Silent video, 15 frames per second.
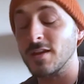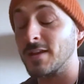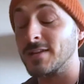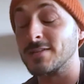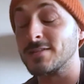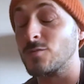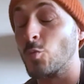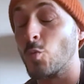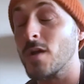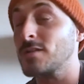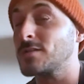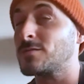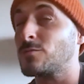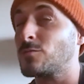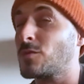it
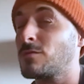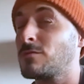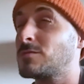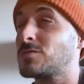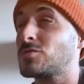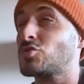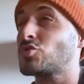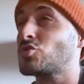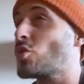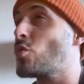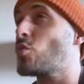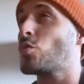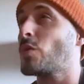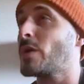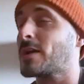went so
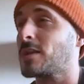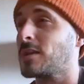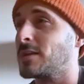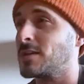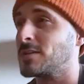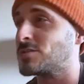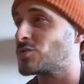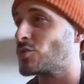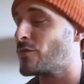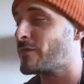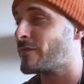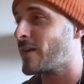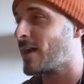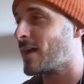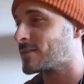quickly and so
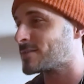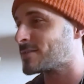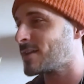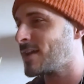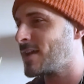fast.